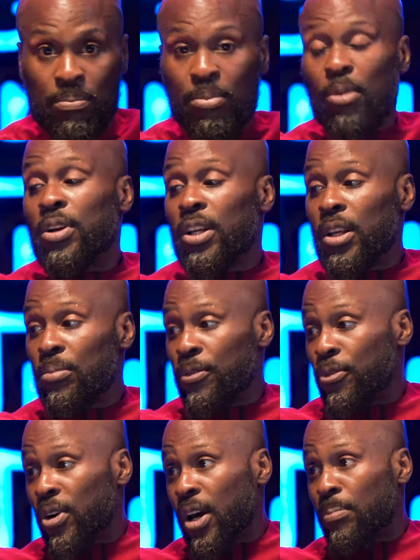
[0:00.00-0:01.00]
publicly
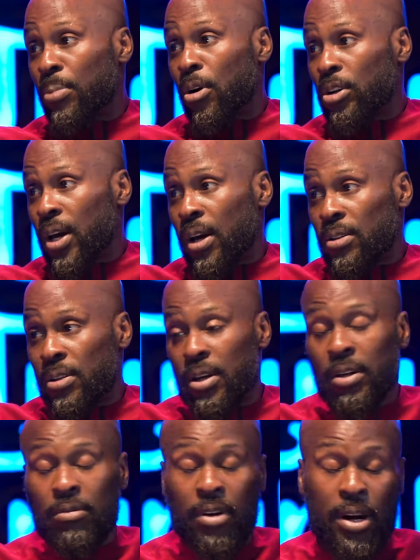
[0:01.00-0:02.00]
before that podcast
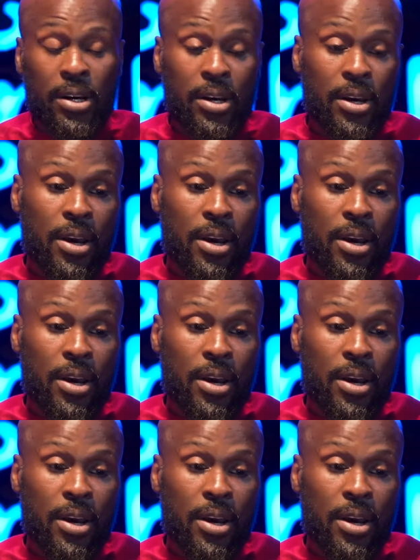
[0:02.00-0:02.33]
thing, right?